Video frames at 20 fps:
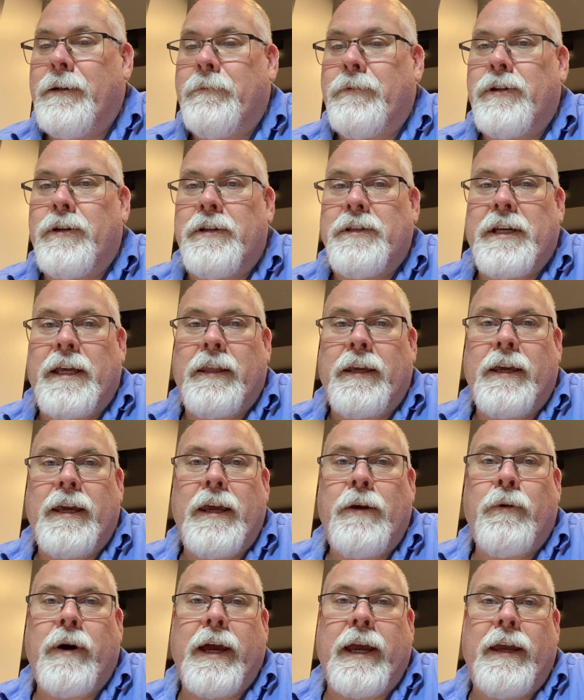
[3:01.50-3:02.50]
turns out the
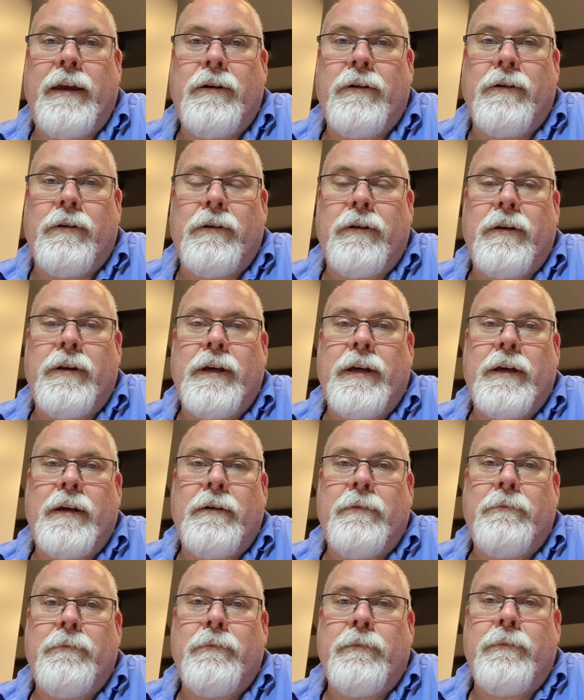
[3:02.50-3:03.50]
keyway
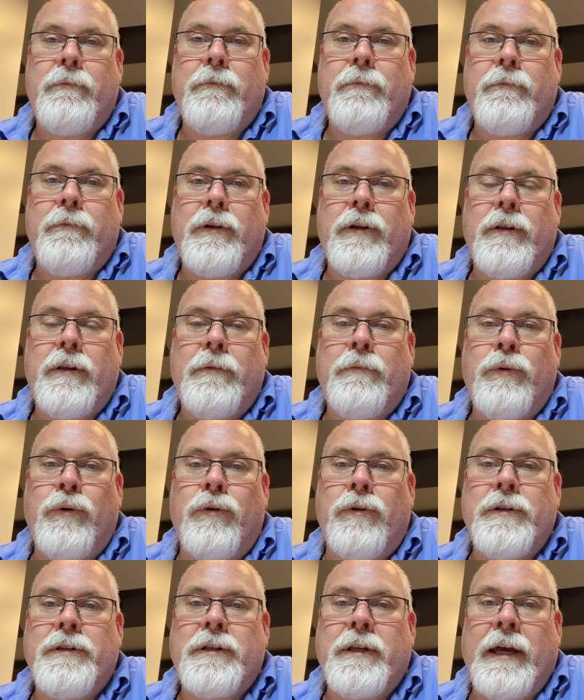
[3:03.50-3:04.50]
on the
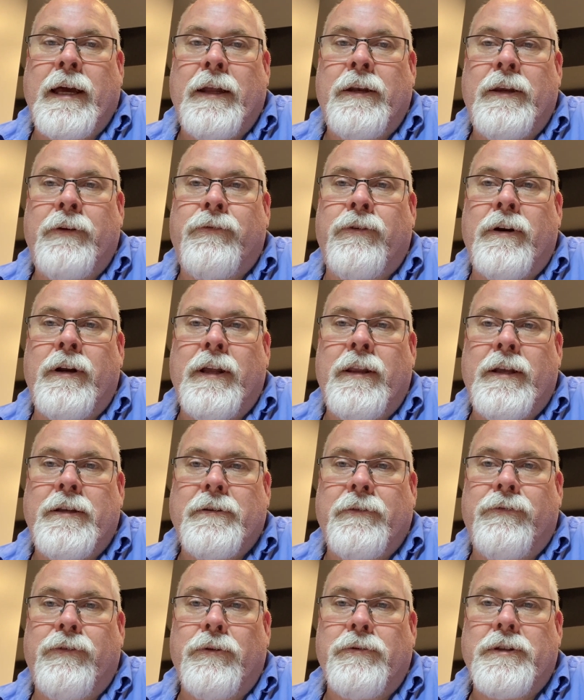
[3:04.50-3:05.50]
boards are different, and
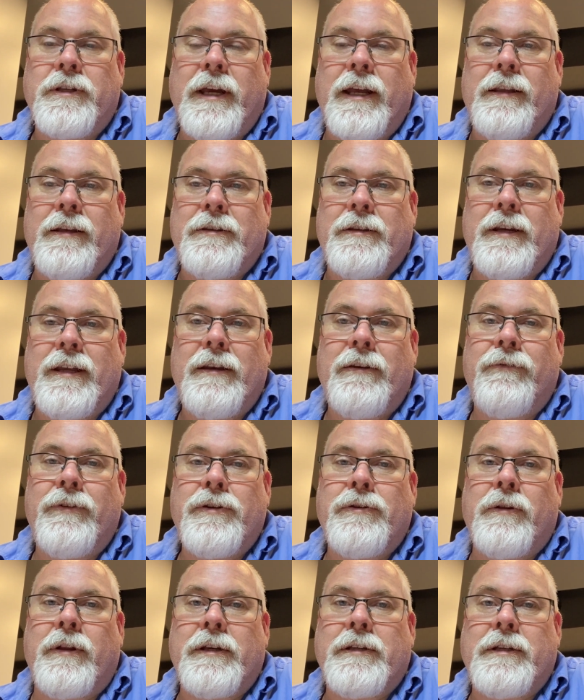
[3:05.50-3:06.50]
there's a full set. There's an
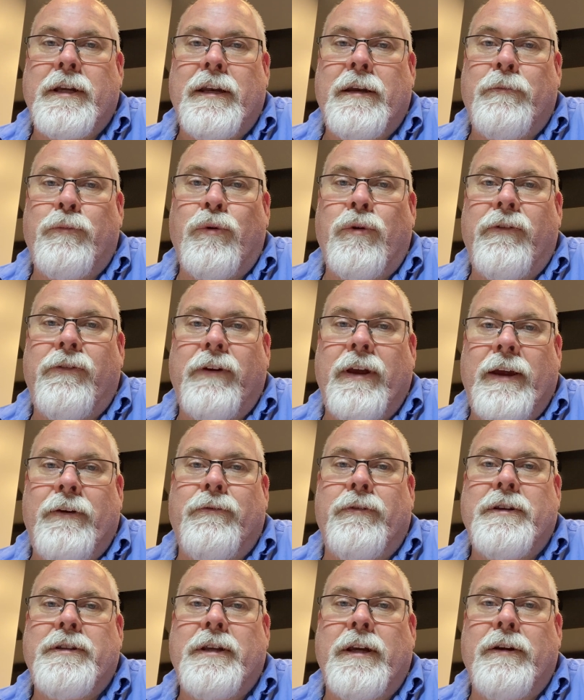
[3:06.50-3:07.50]
individual extender board for
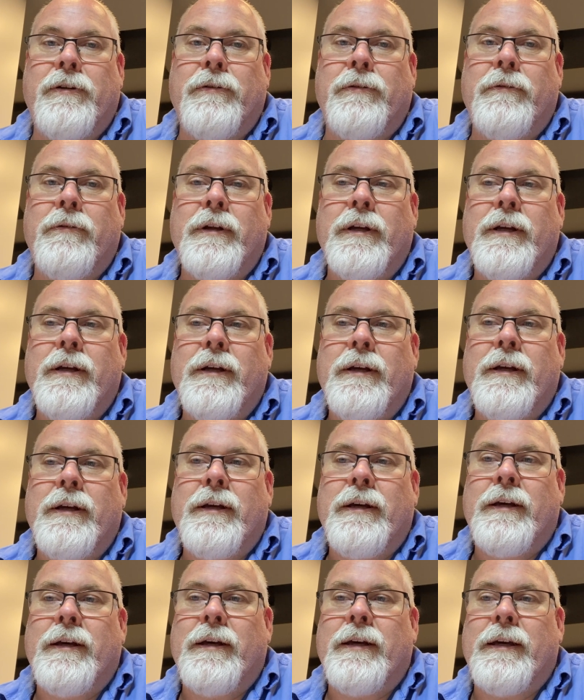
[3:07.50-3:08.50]
every single
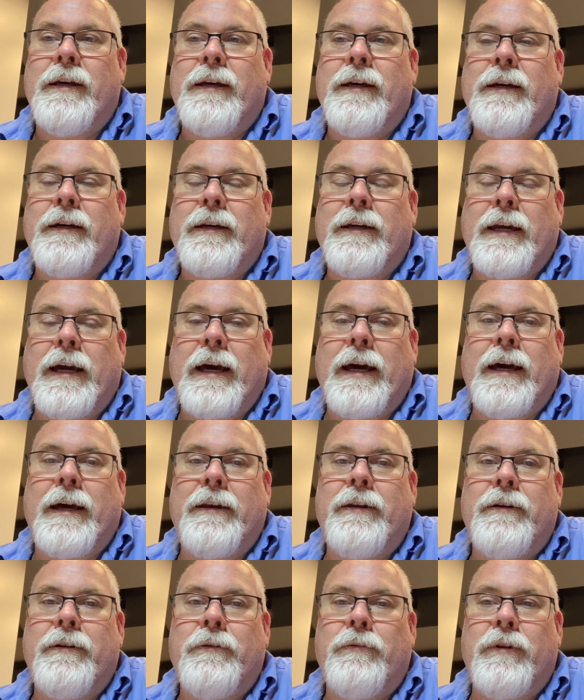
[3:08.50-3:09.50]

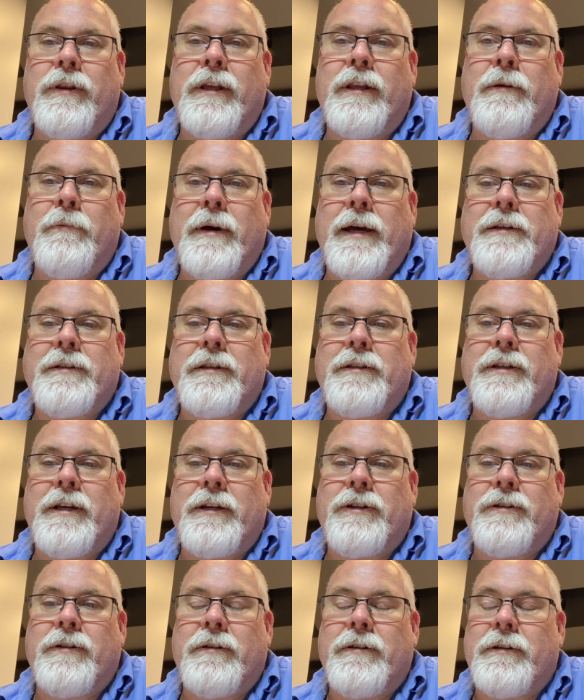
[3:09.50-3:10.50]
card within the master
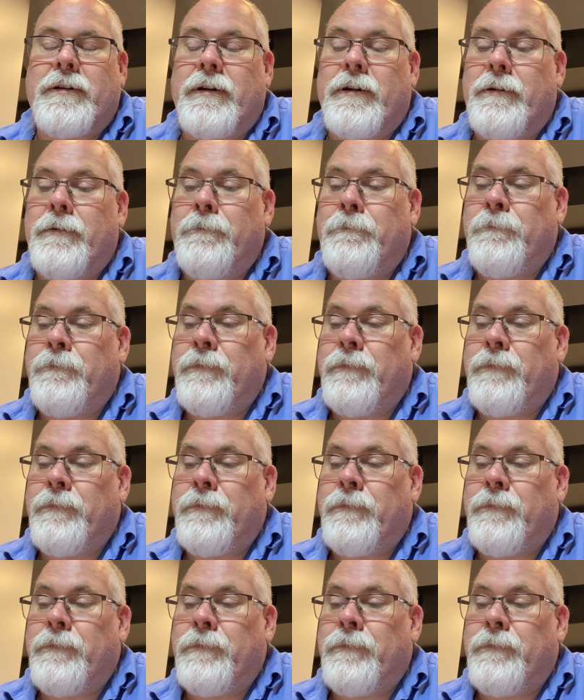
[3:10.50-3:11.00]
section. So